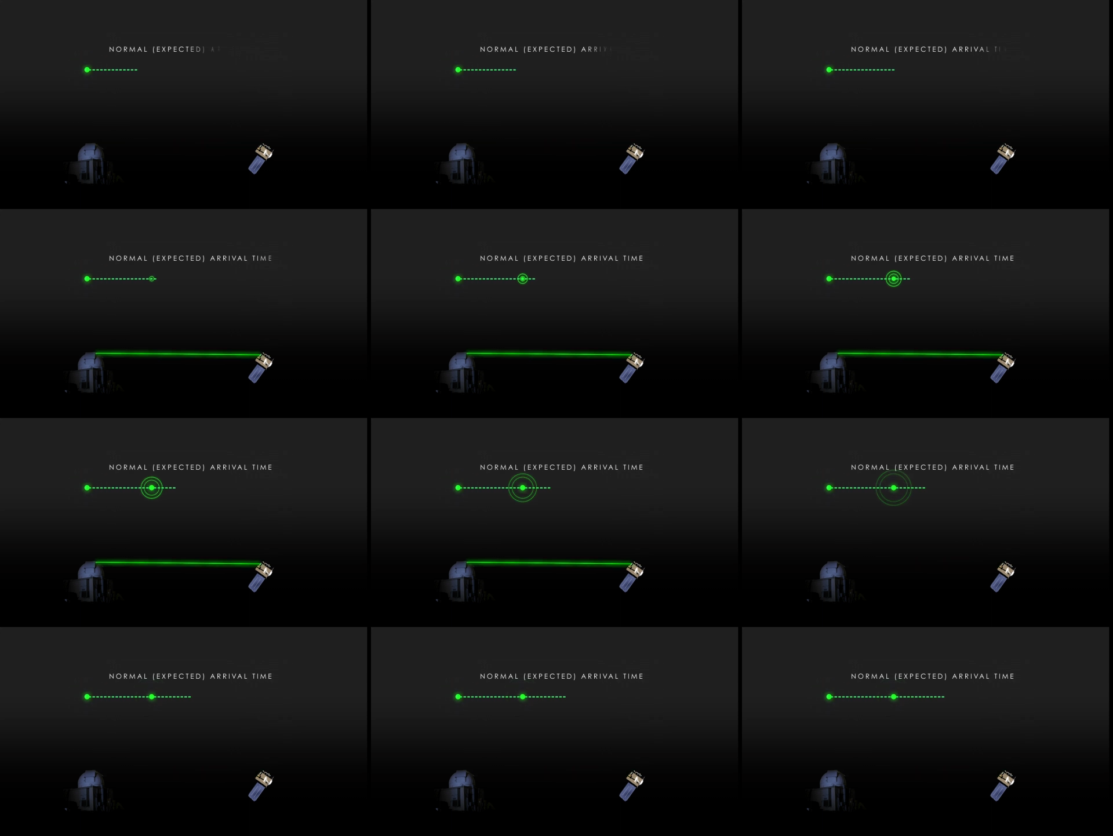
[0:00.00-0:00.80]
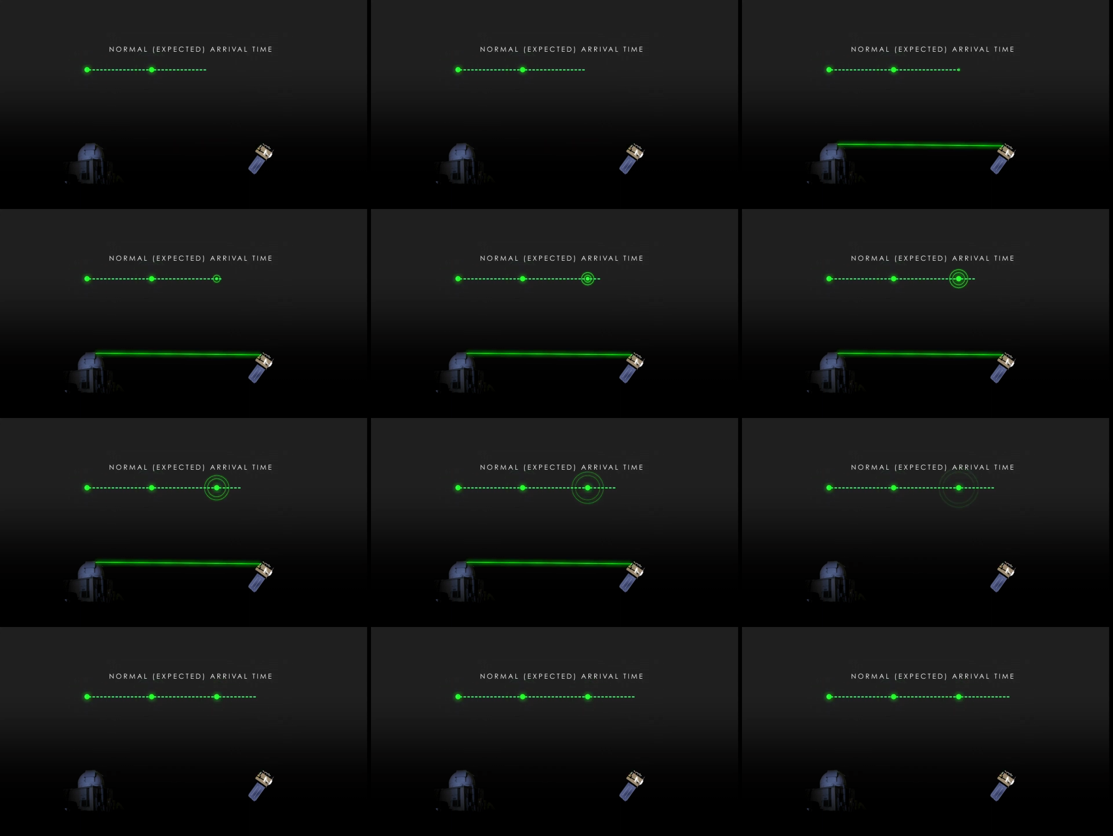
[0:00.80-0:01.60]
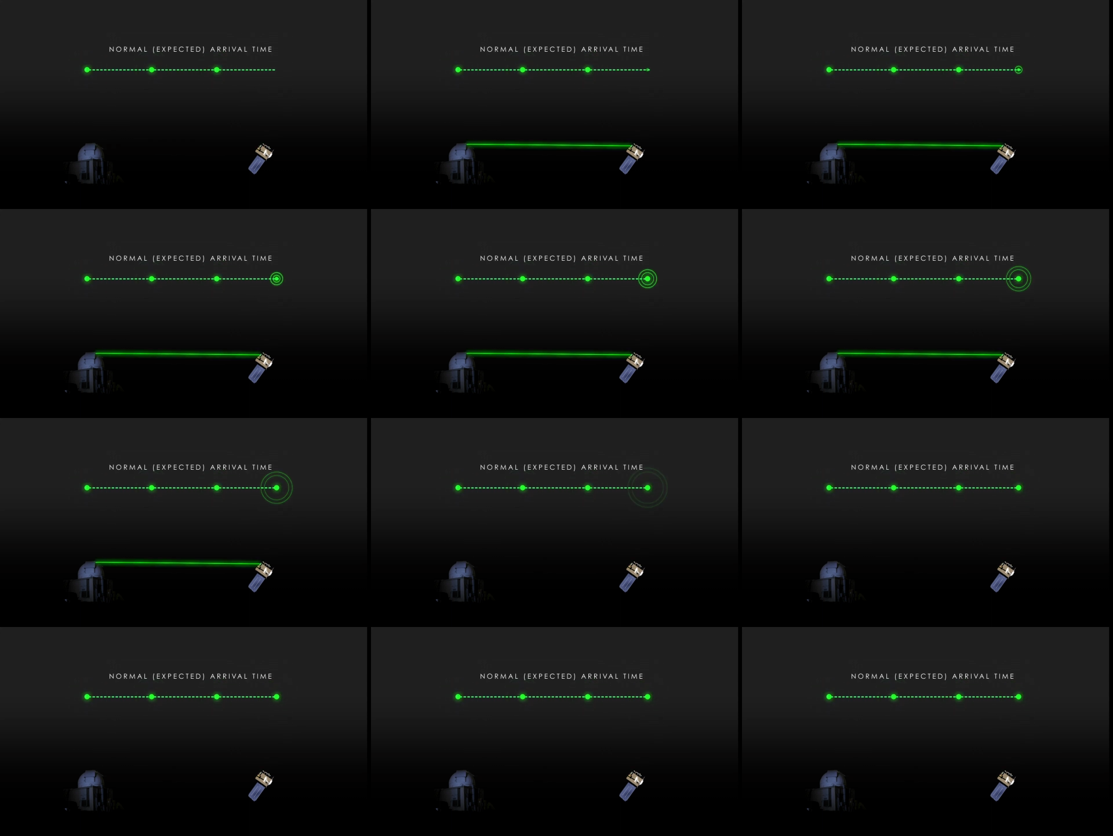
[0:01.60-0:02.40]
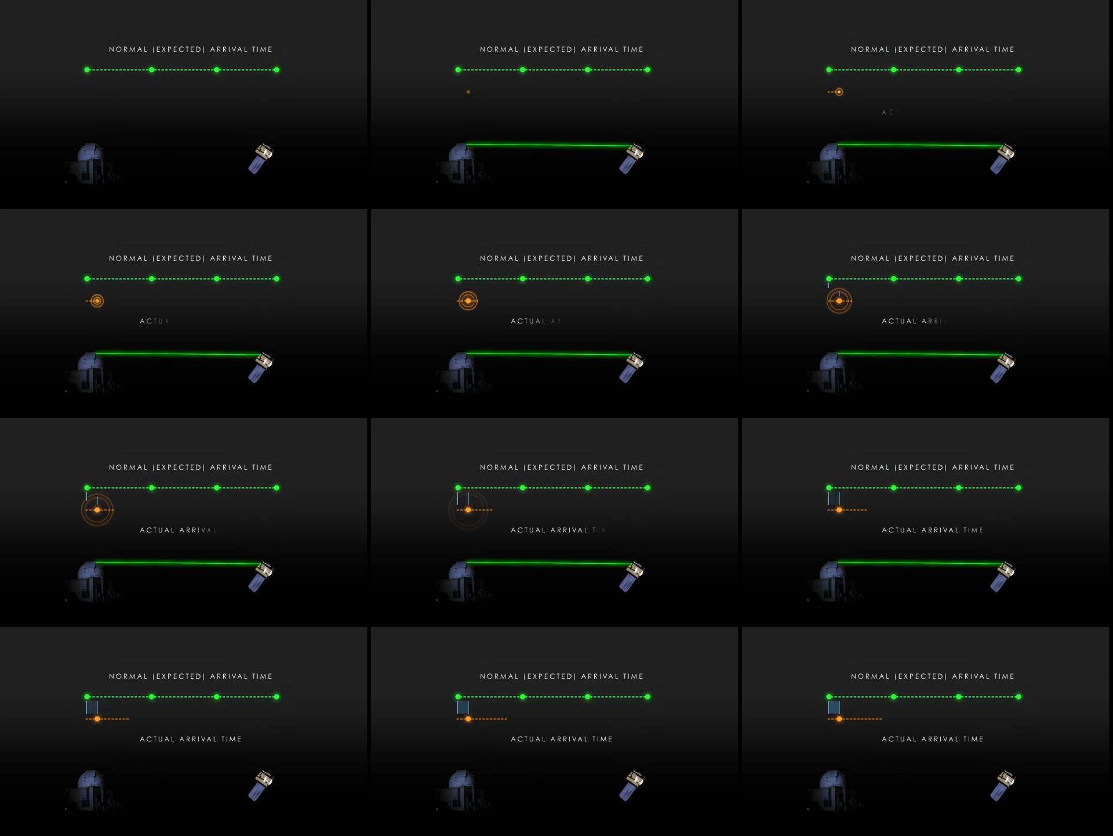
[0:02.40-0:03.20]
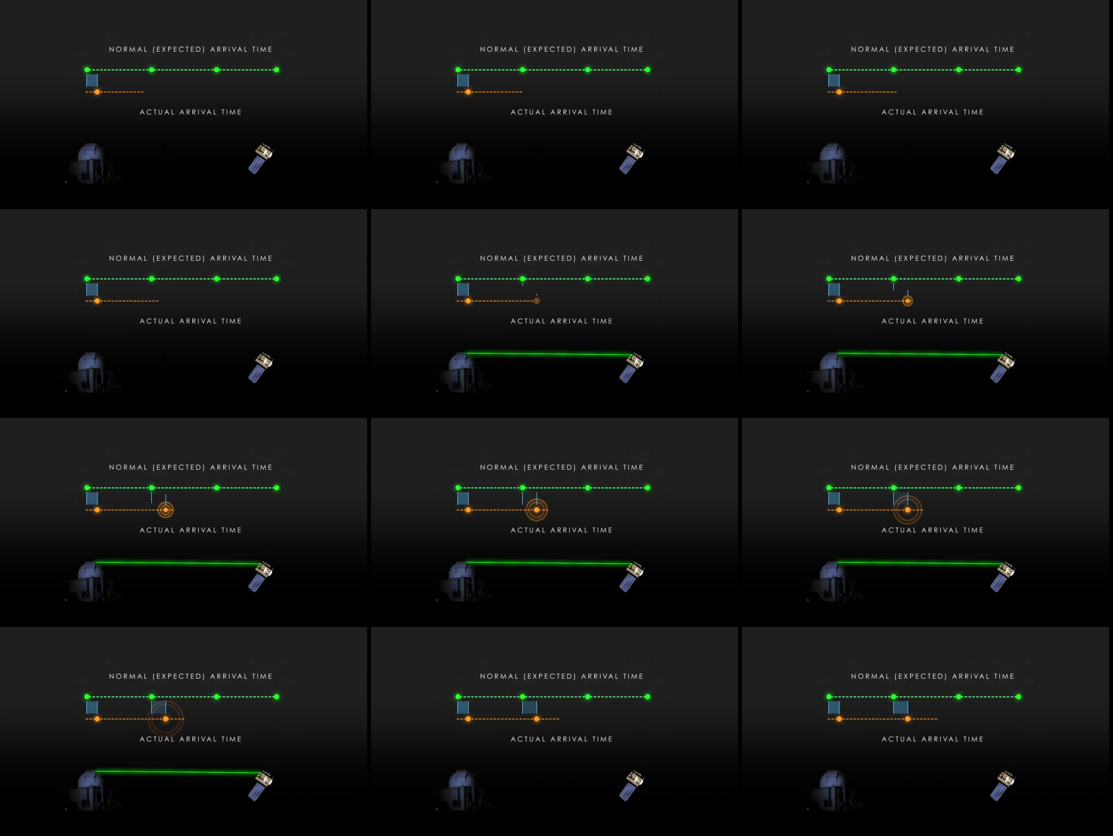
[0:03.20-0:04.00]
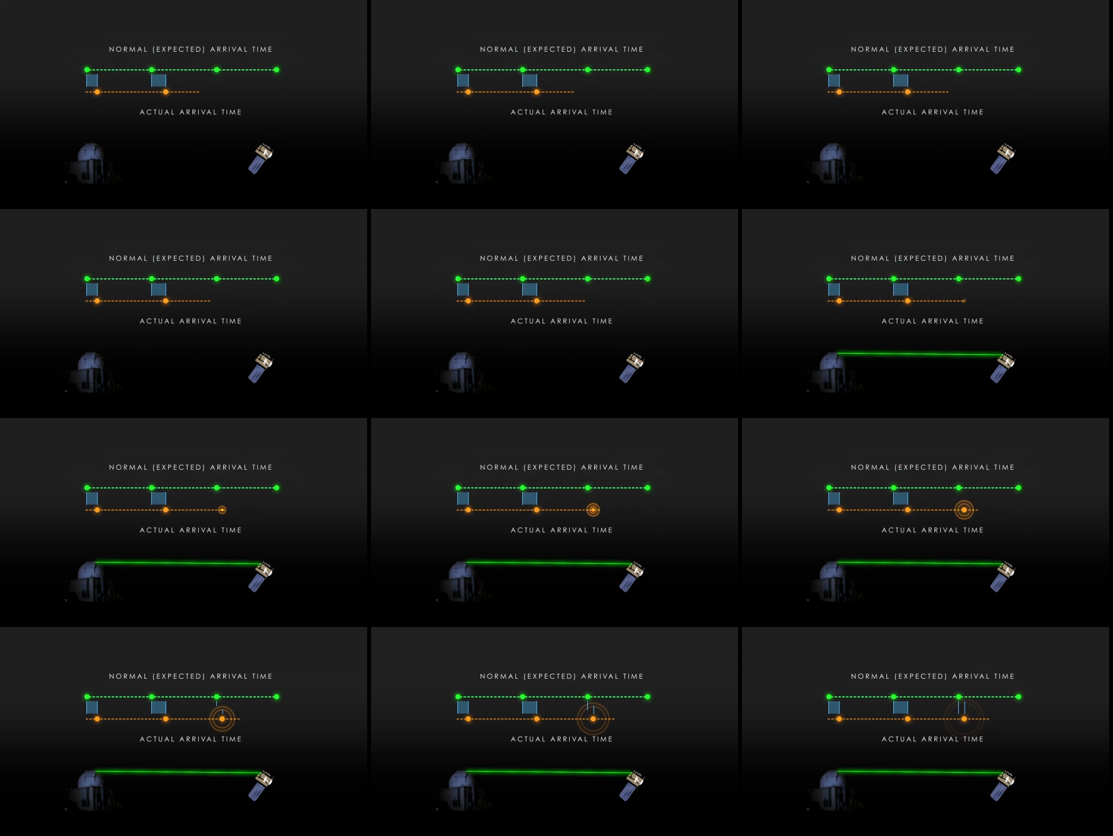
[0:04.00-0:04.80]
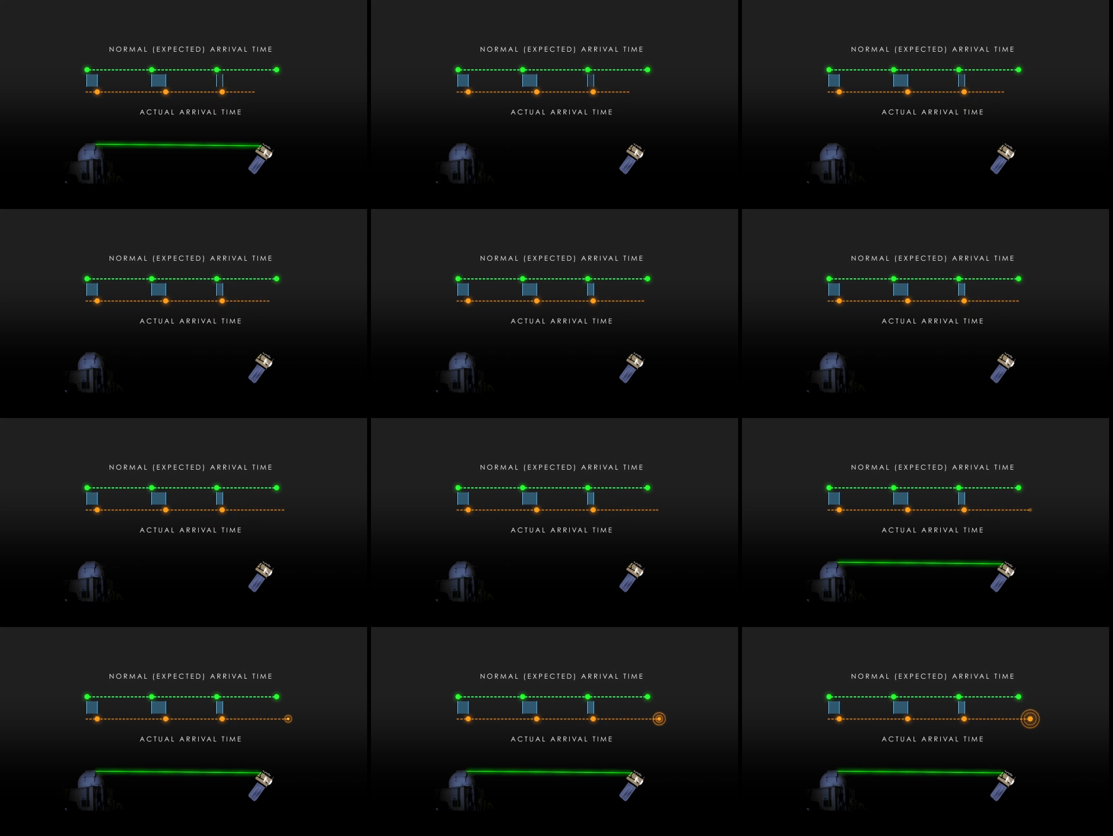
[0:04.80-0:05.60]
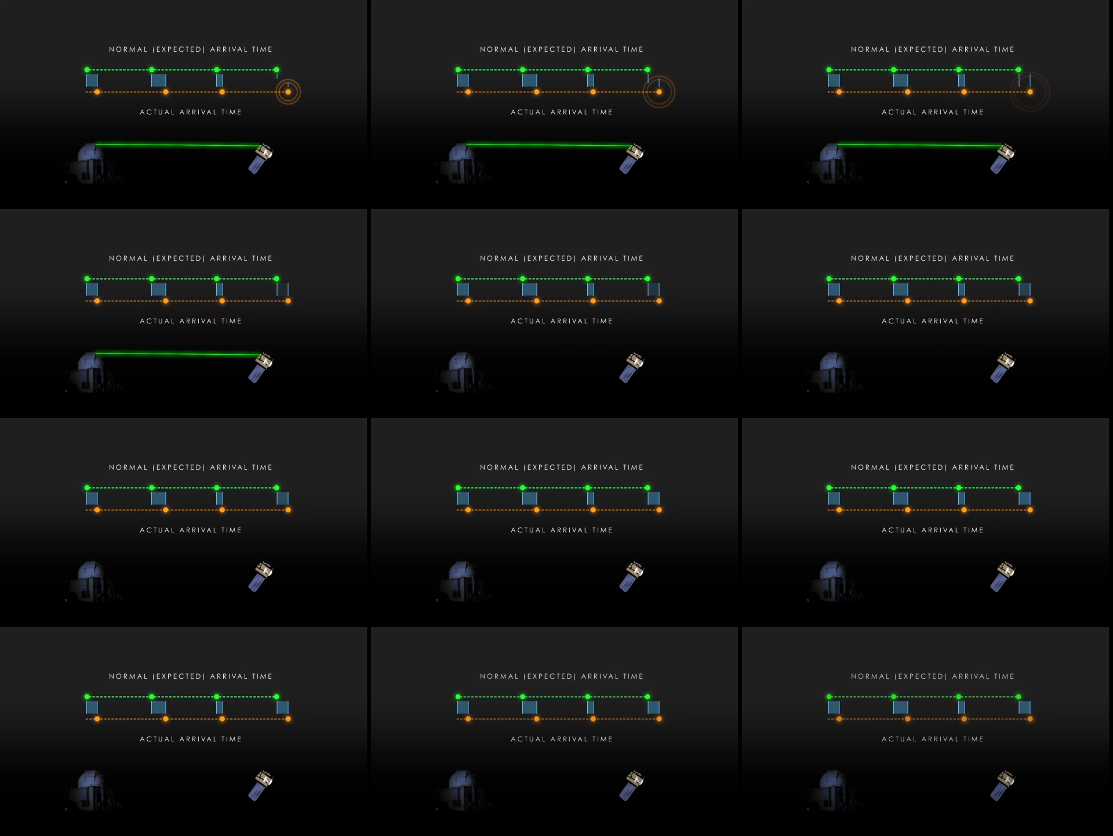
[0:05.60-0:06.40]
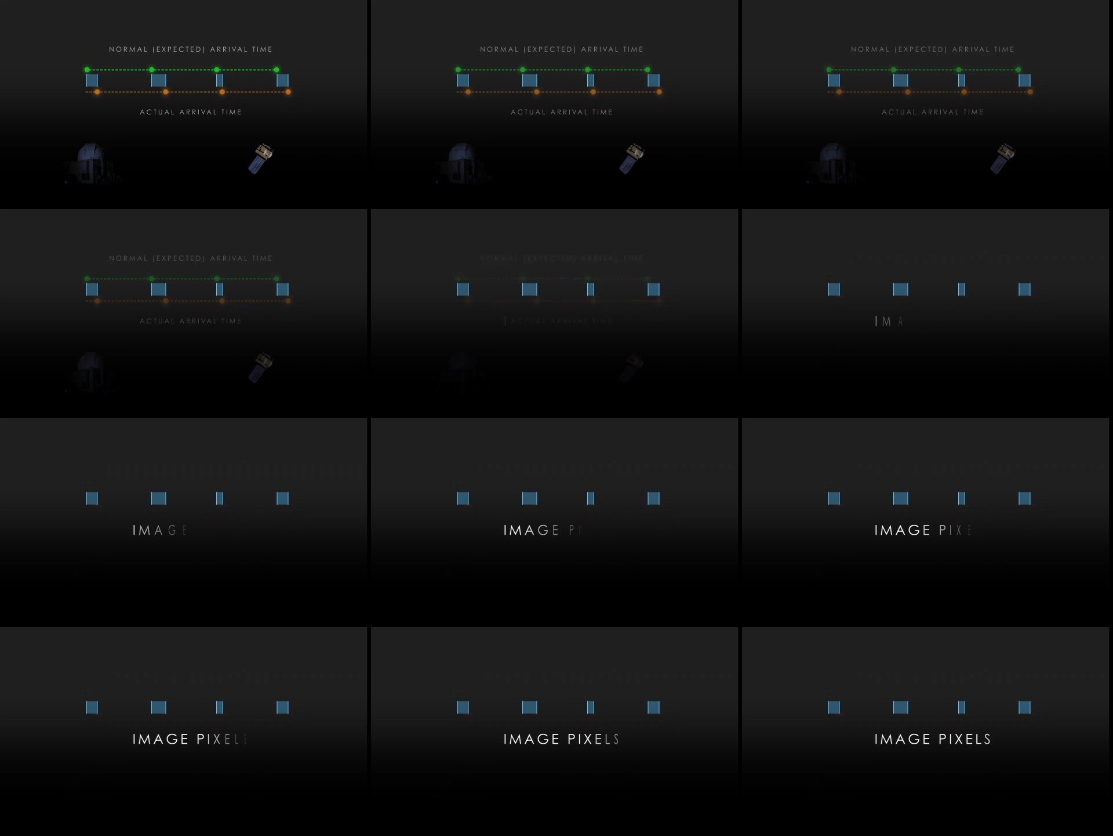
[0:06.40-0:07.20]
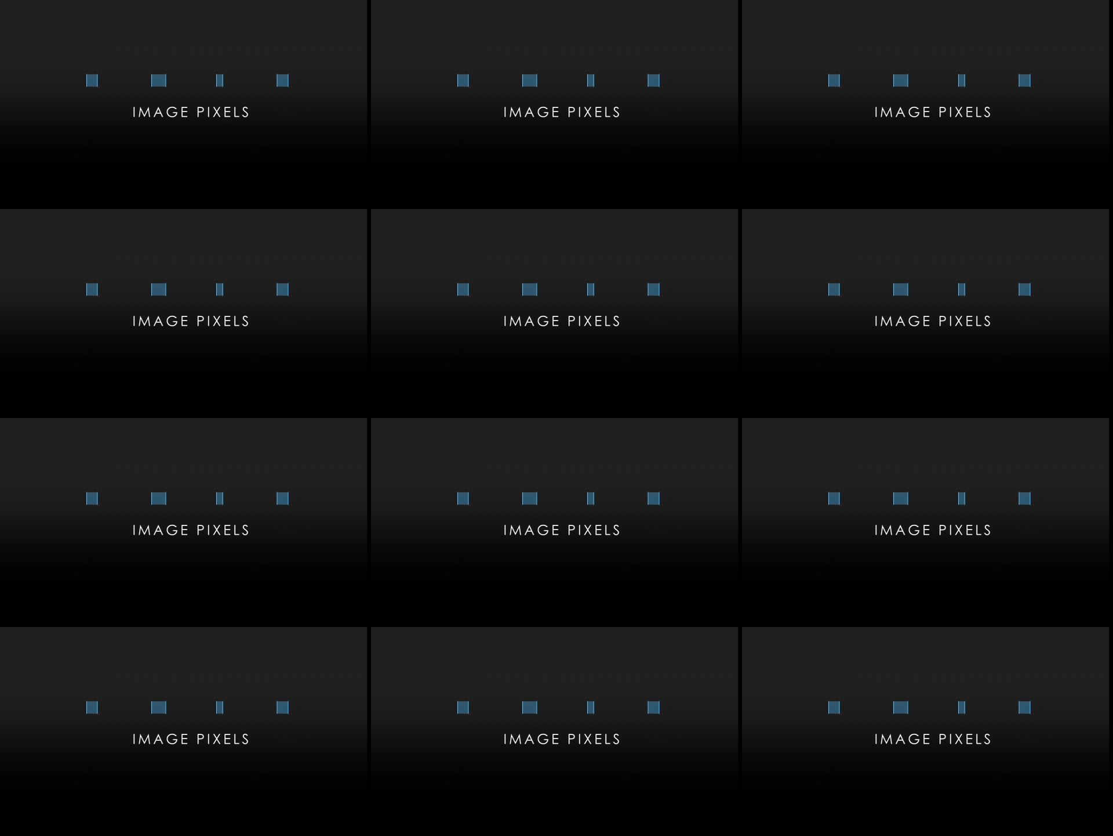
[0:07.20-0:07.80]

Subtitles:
(no speaker visible)